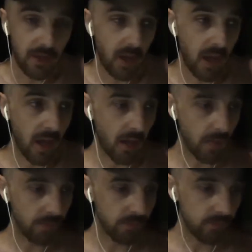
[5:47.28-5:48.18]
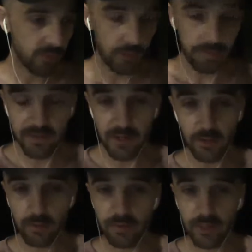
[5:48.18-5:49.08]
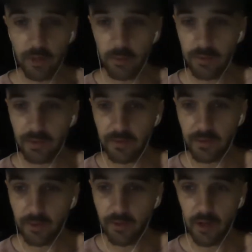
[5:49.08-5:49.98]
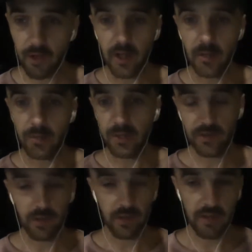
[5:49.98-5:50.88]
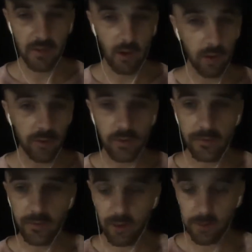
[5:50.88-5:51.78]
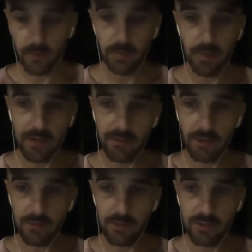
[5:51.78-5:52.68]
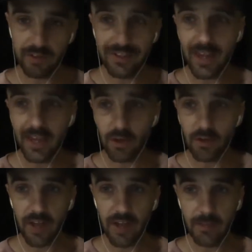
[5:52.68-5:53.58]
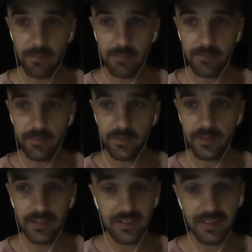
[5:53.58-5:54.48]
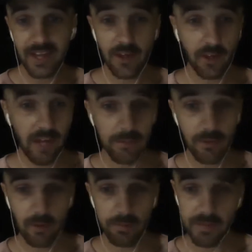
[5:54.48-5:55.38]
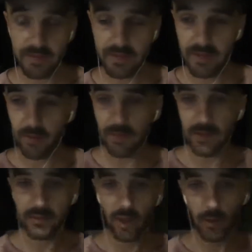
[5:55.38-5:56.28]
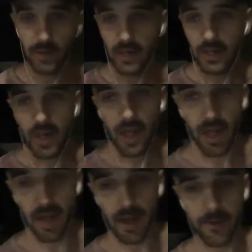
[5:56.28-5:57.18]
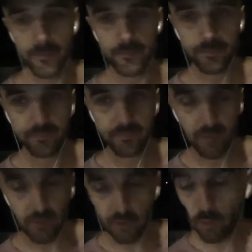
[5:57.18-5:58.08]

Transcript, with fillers: um, do potential deals with in the future but it's it's also a phenomenal platform just to get your name to, to, to get your name and your business out there so um, so